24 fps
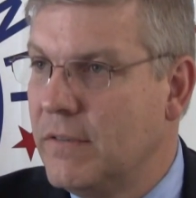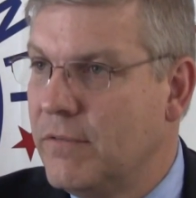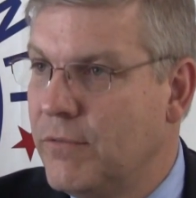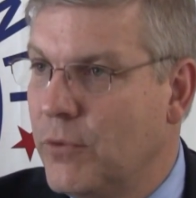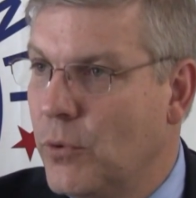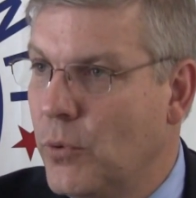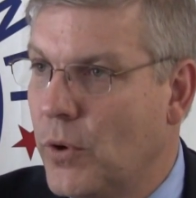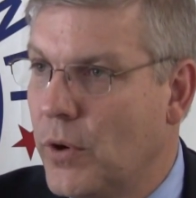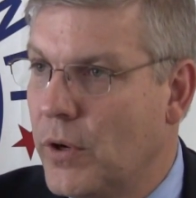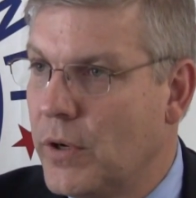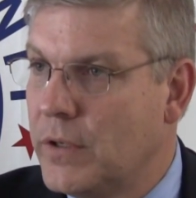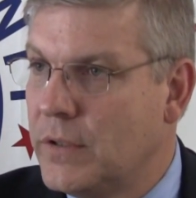
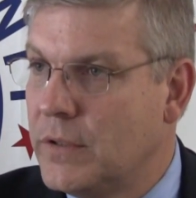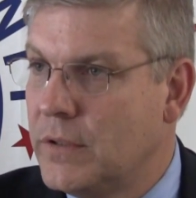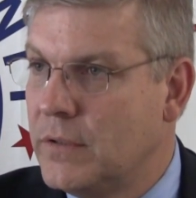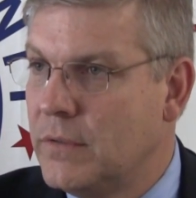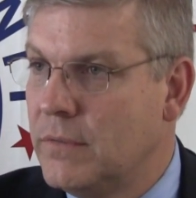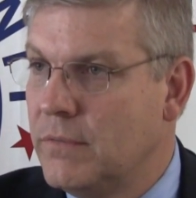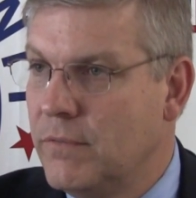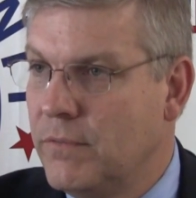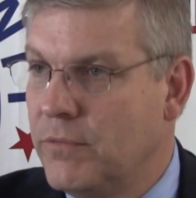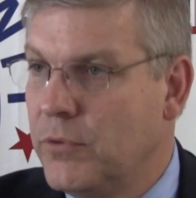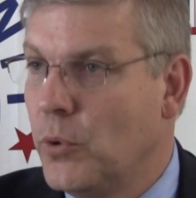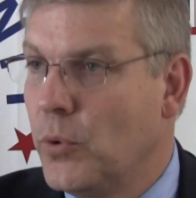
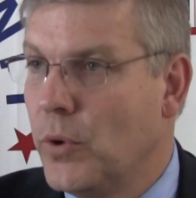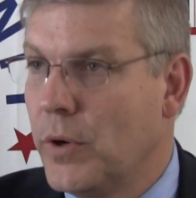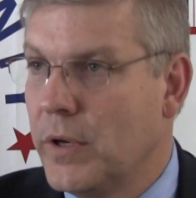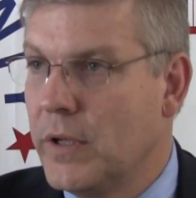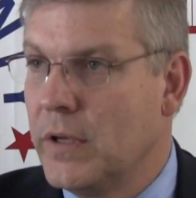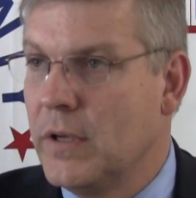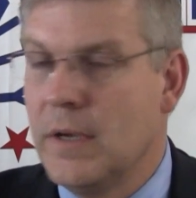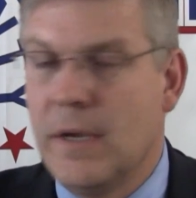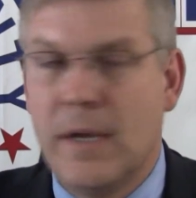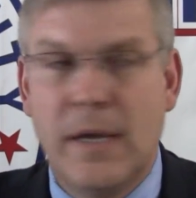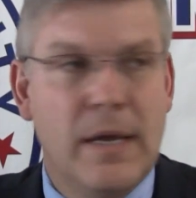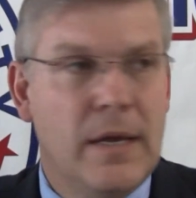
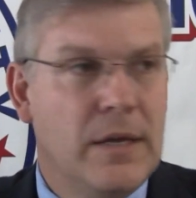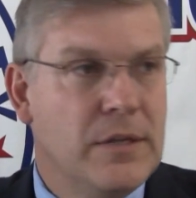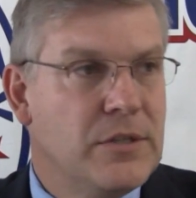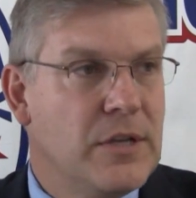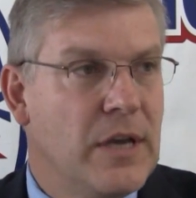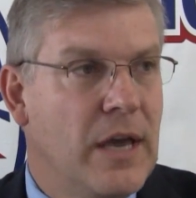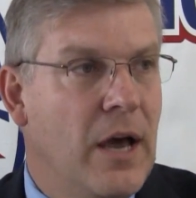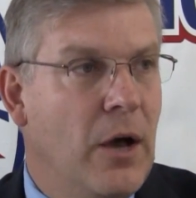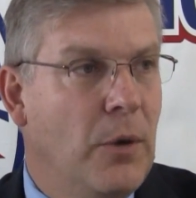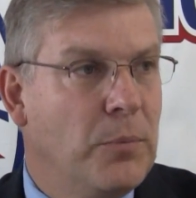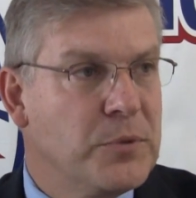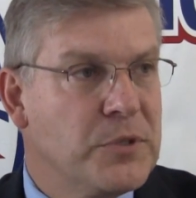Florida,
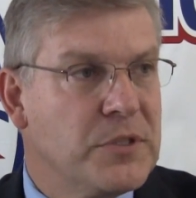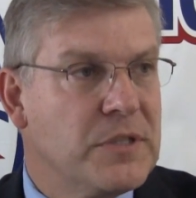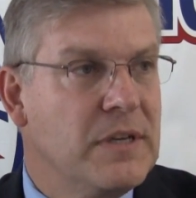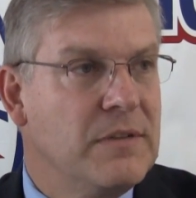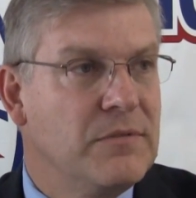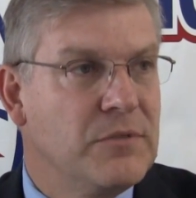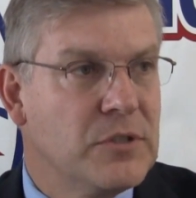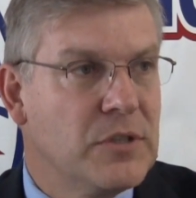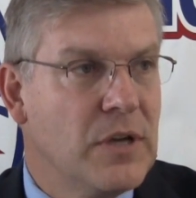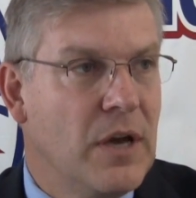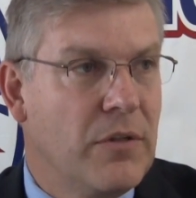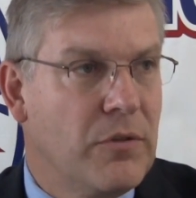to help
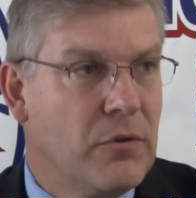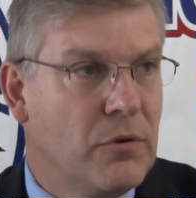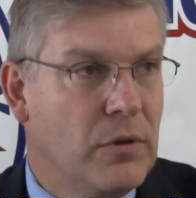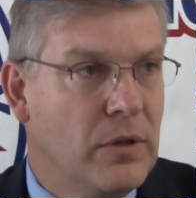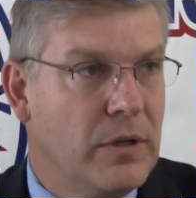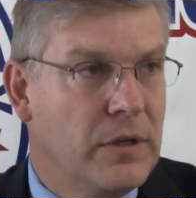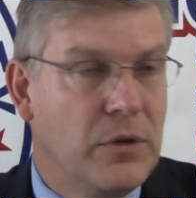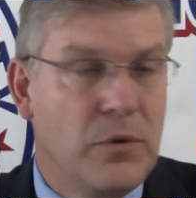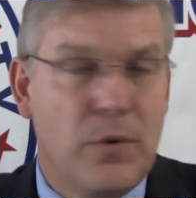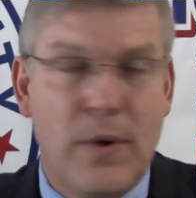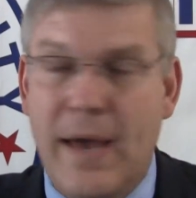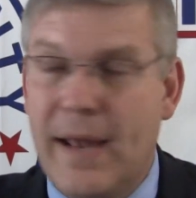Steve
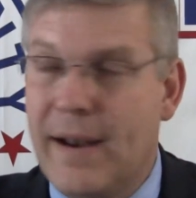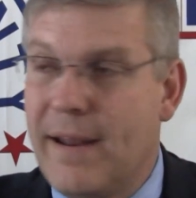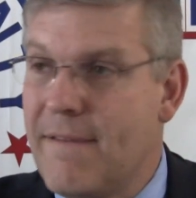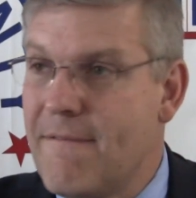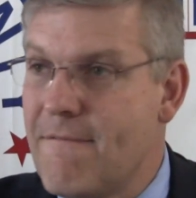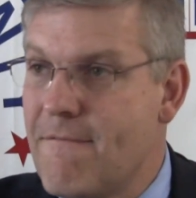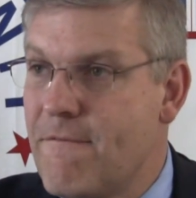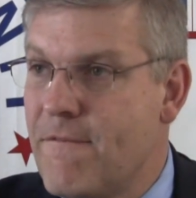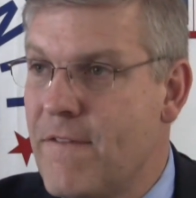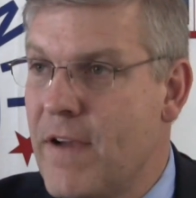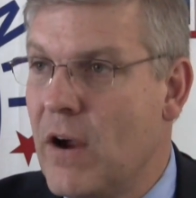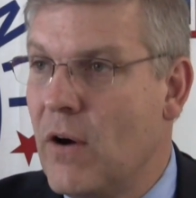Sutherland, who had a
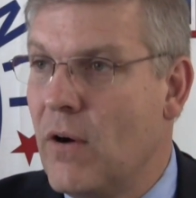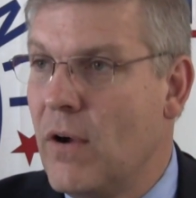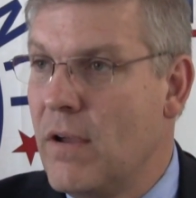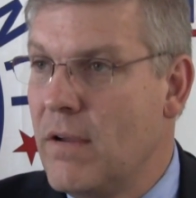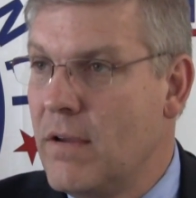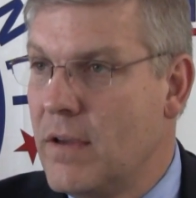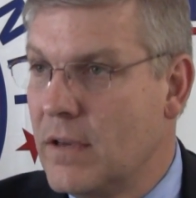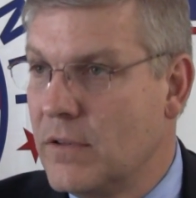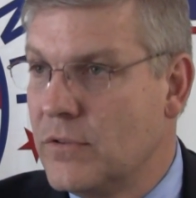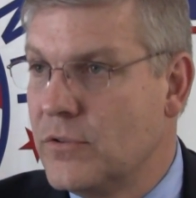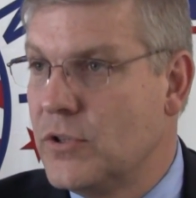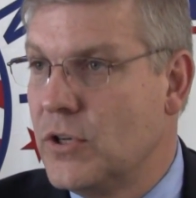very
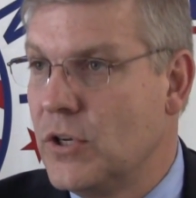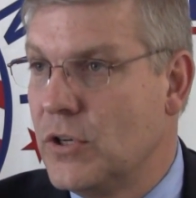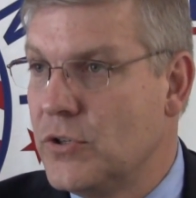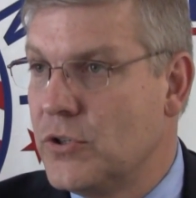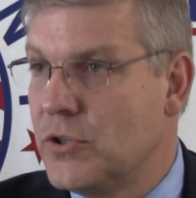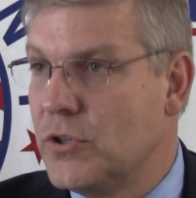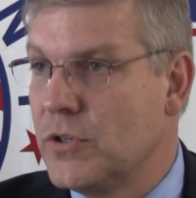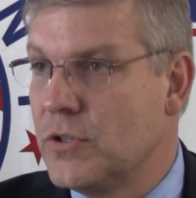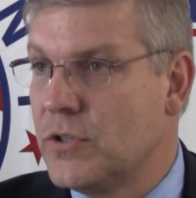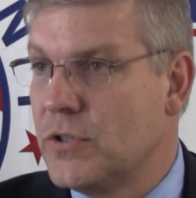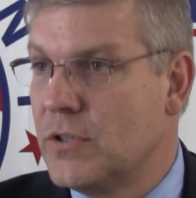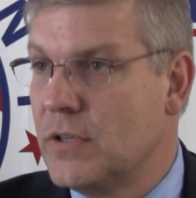
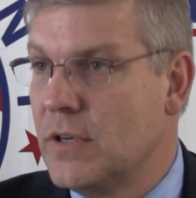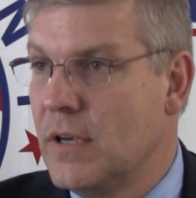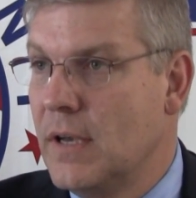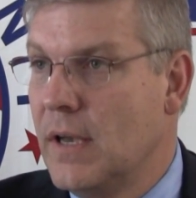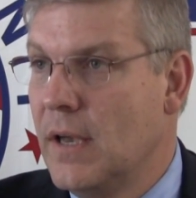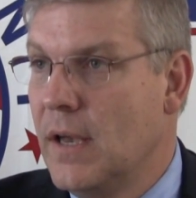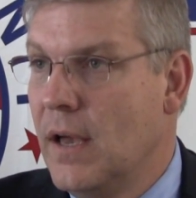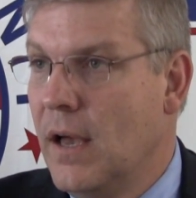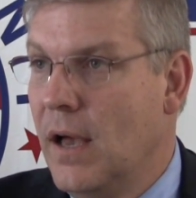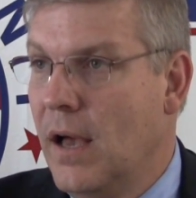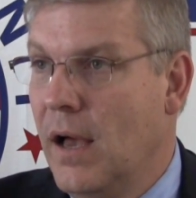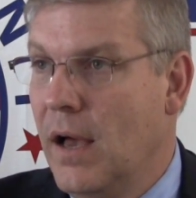contentious
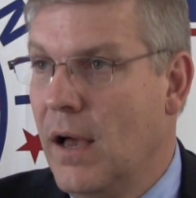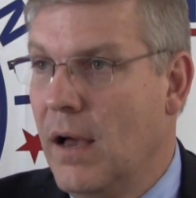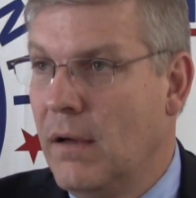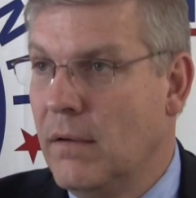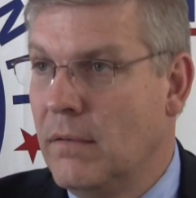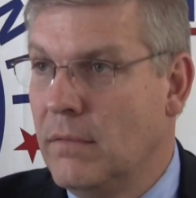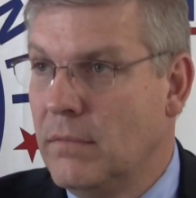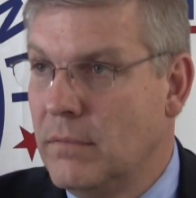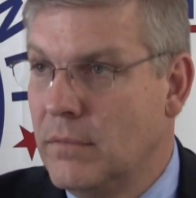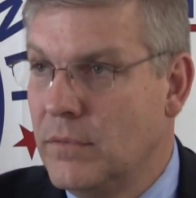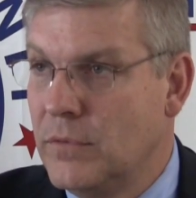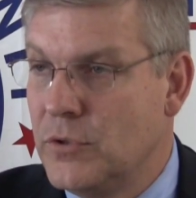
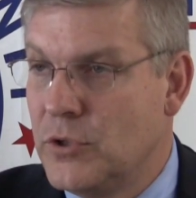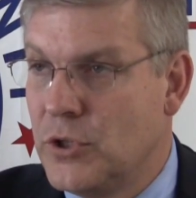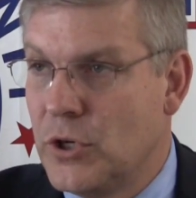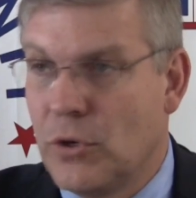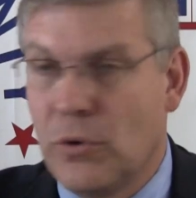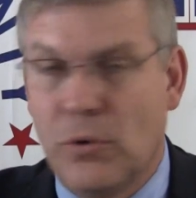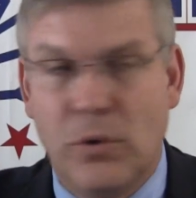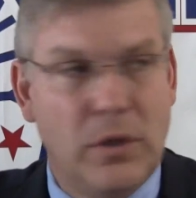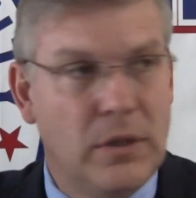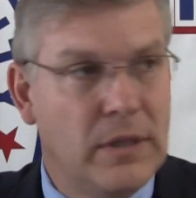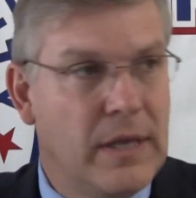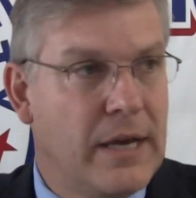
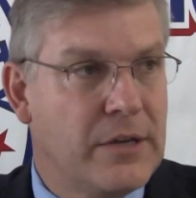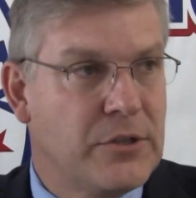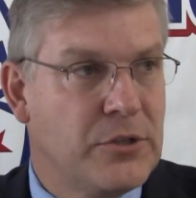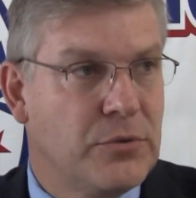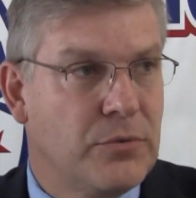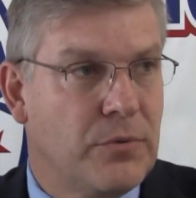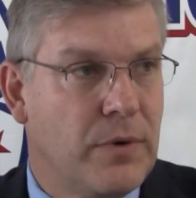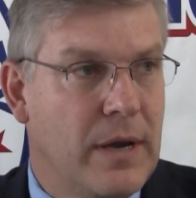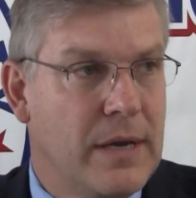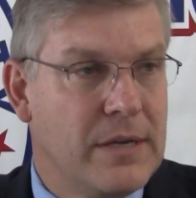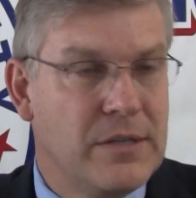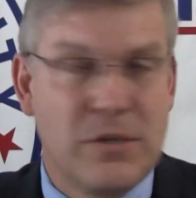general
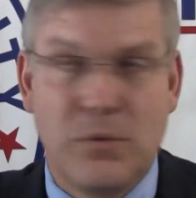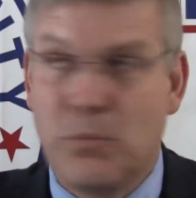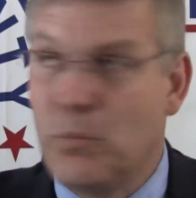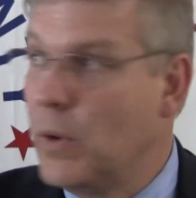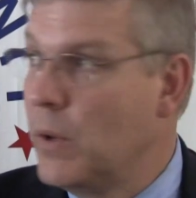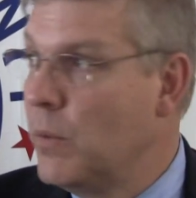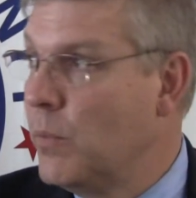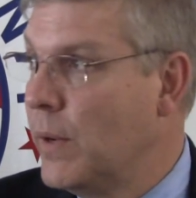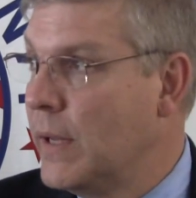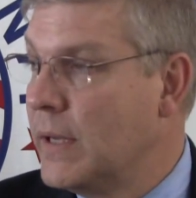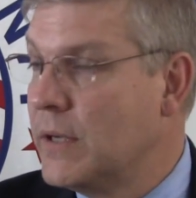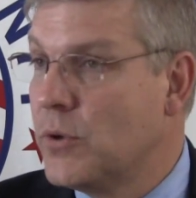election race, and
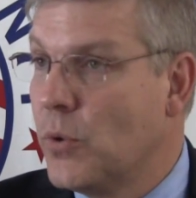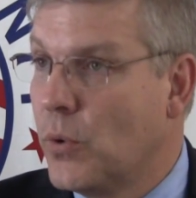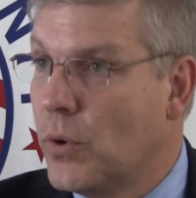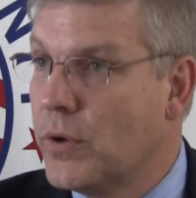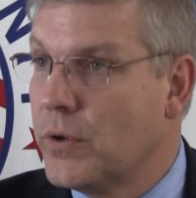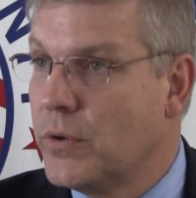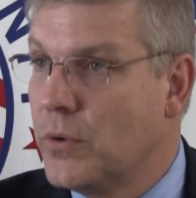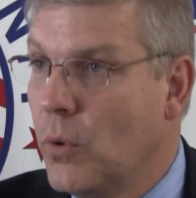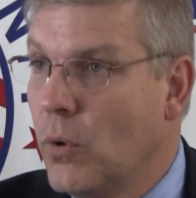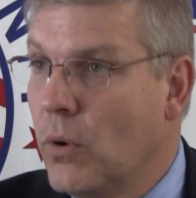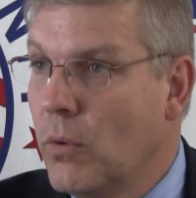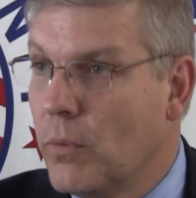we went door
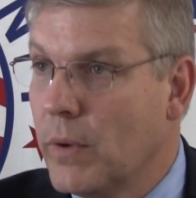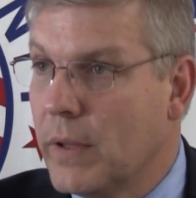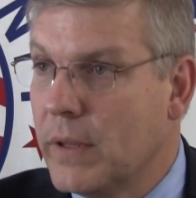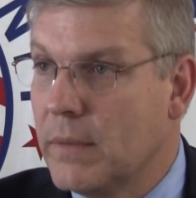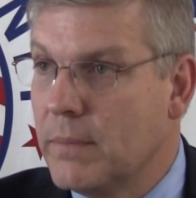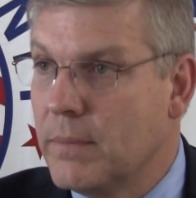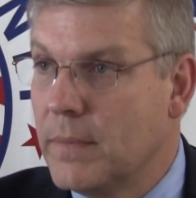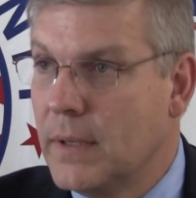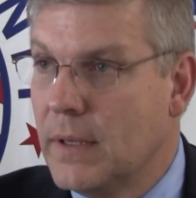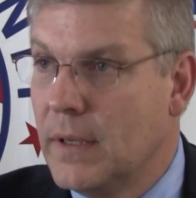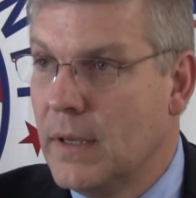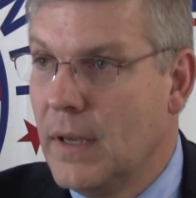to door with
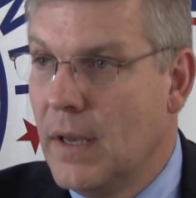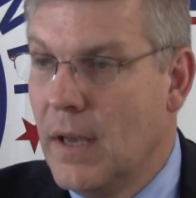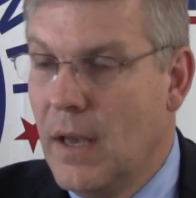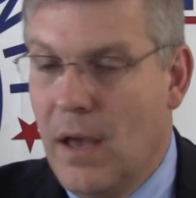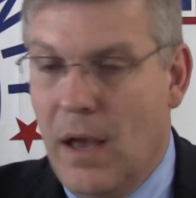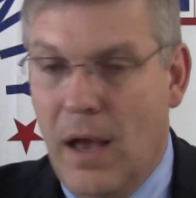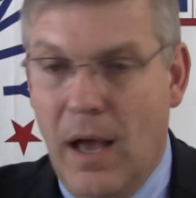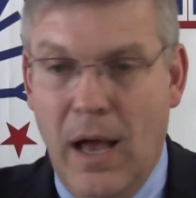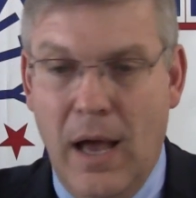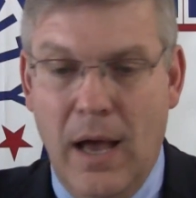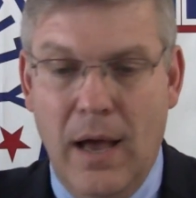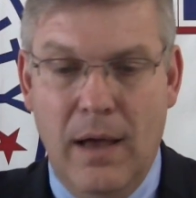
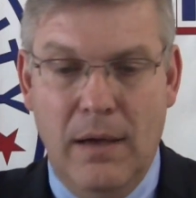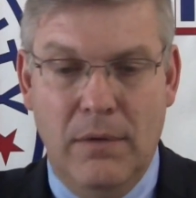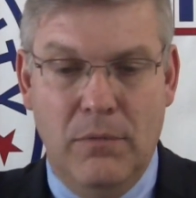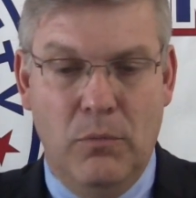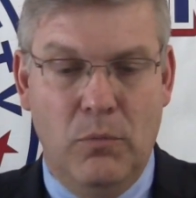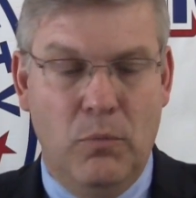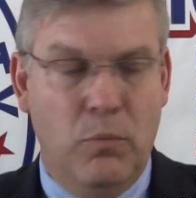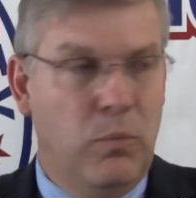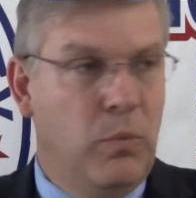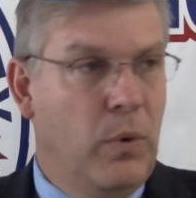him.